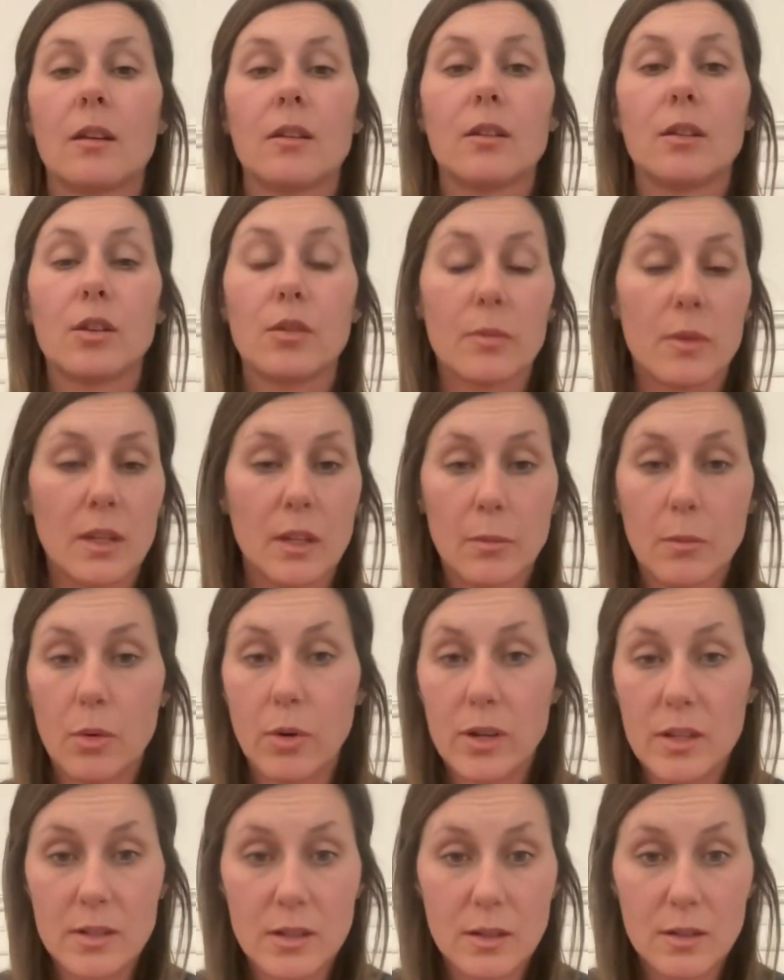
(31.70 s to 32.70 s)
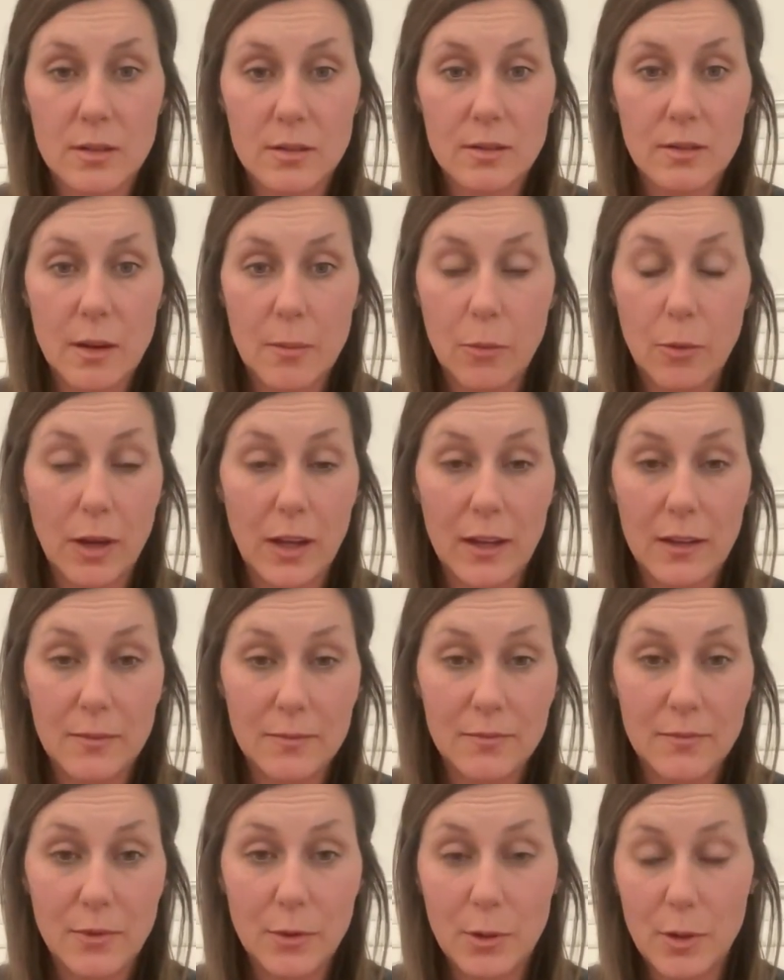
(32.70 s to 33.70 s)
you're being poisoned some way
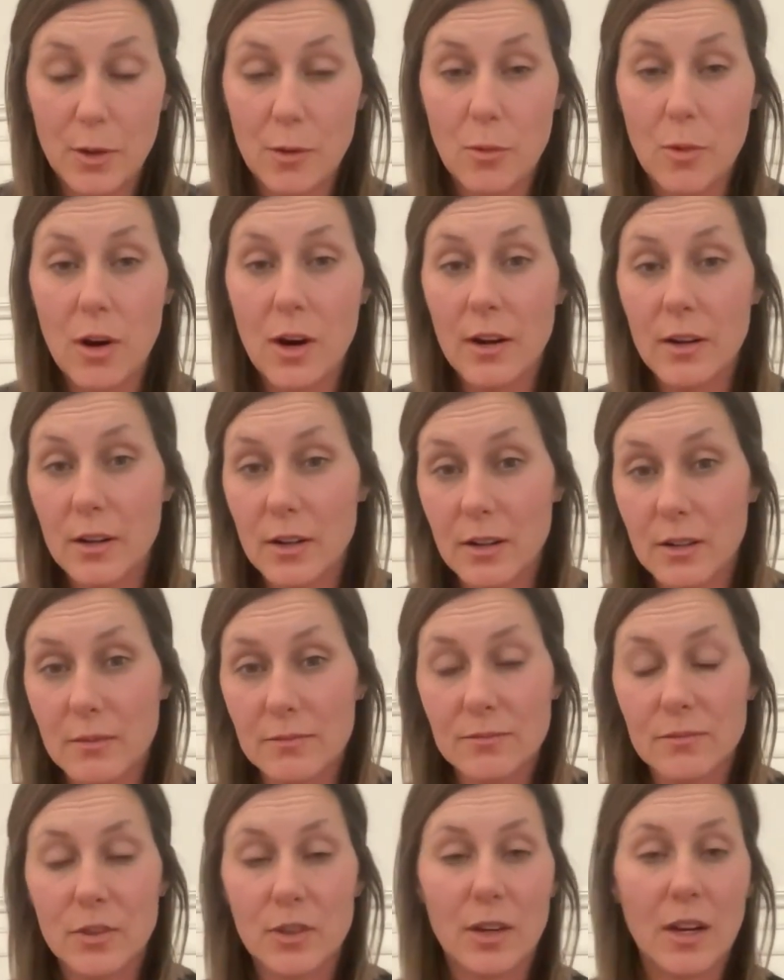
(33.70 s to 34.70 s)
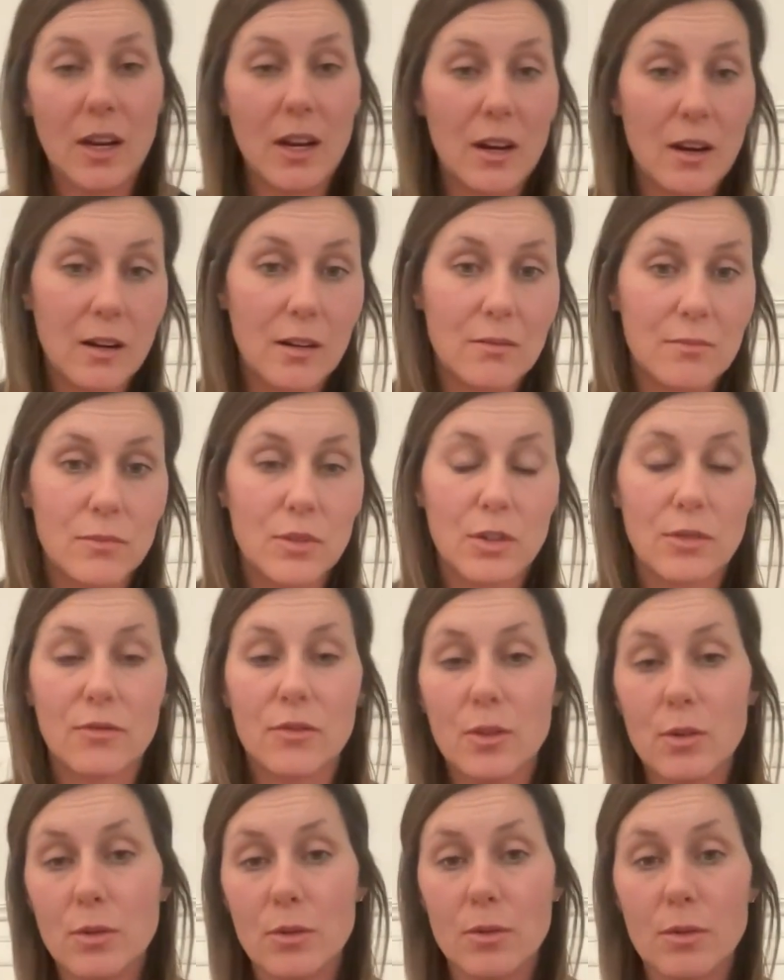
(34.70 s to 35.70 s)
through your water, your air, your
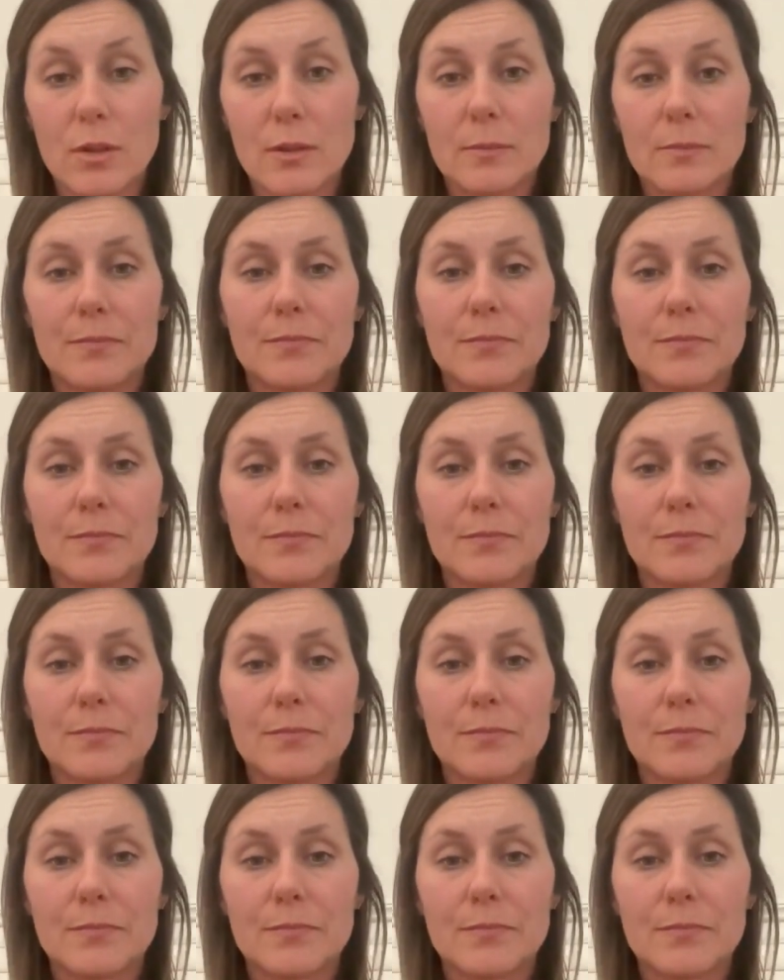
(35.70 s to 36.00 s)
food.